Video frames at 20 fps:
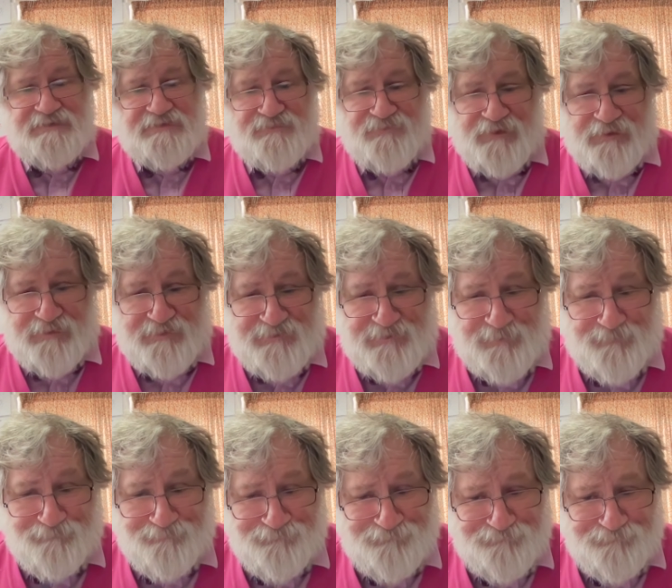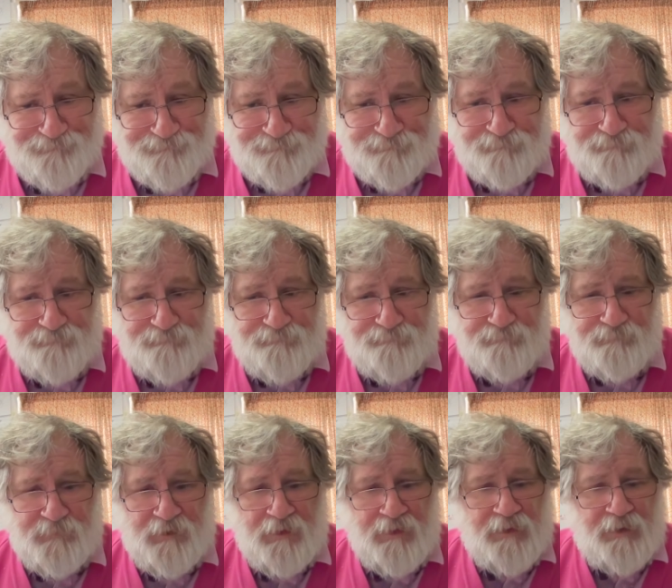divide.
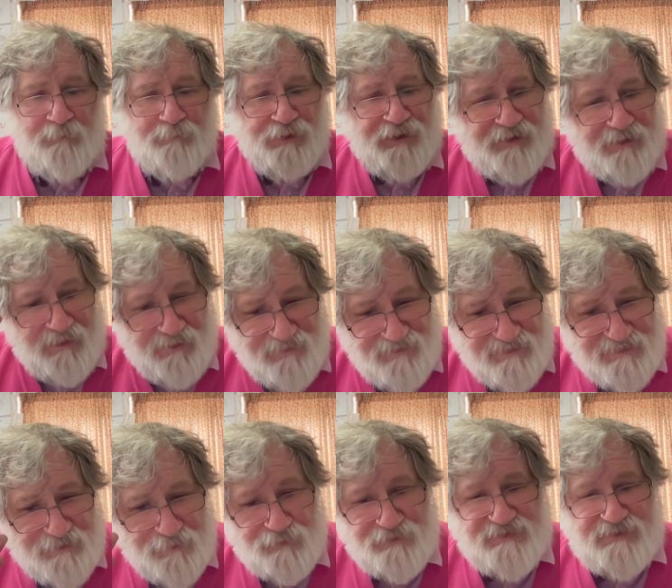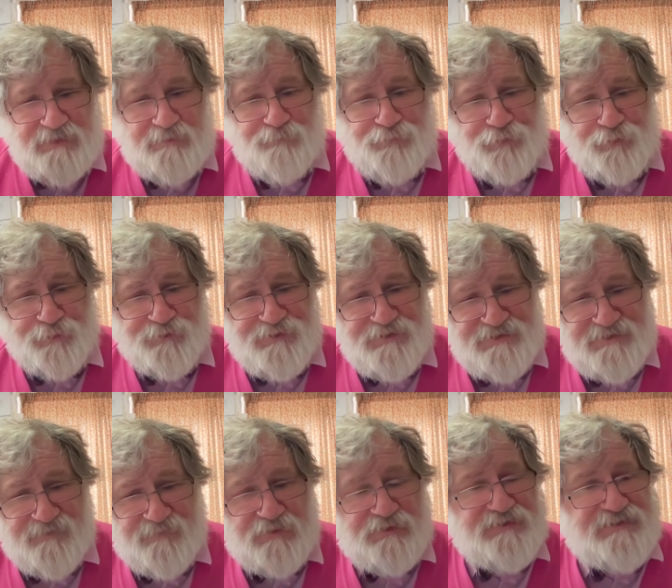But it underscores the importance of